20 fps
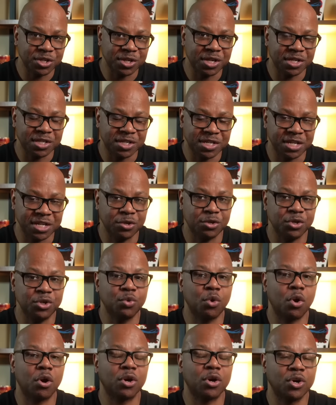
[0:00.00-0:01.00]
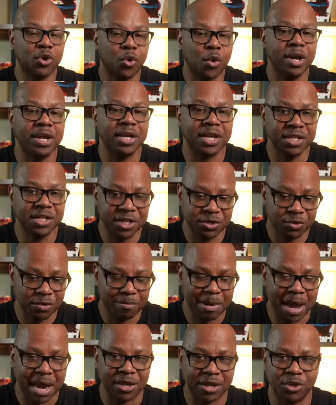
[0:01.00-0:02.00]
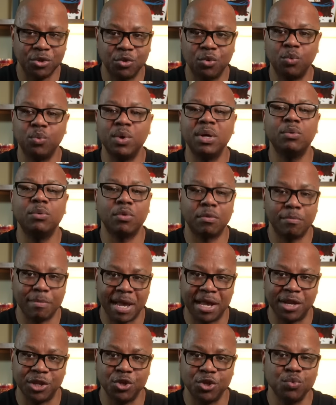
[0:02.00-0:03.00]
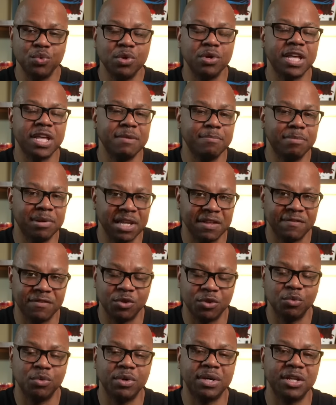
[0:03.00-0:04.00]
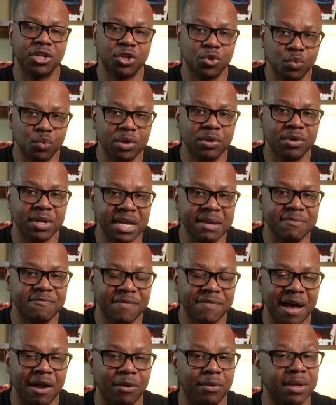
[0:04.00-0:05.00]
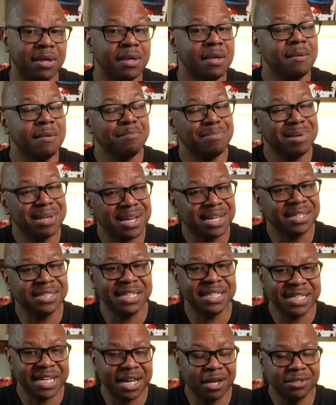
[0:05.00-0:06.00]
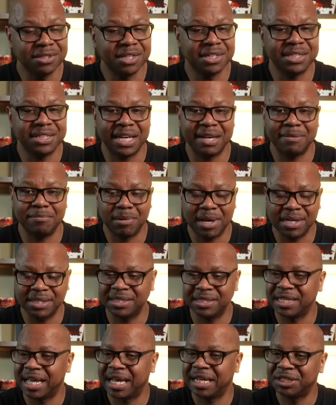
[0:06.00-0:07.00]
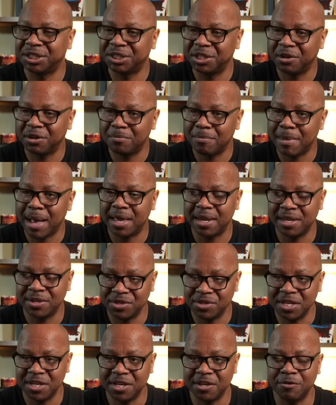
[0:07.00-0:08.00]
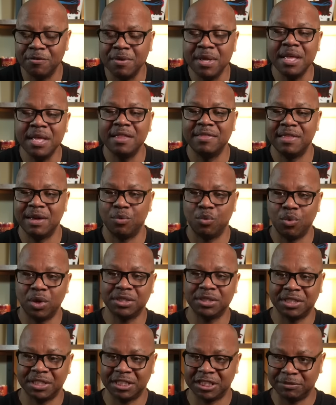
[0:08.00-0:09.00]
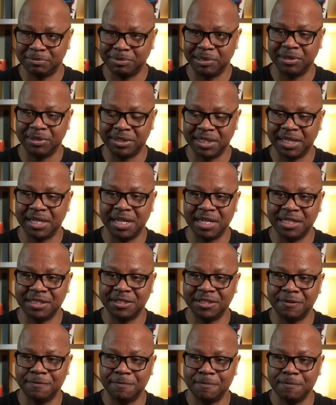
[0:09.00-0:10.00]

continue. You are going to continue abiding. You will remain. You will keep believing. You will you will keep following. Because he tells us in places like Jeremiah and Ezekiel that once his spirit is in us,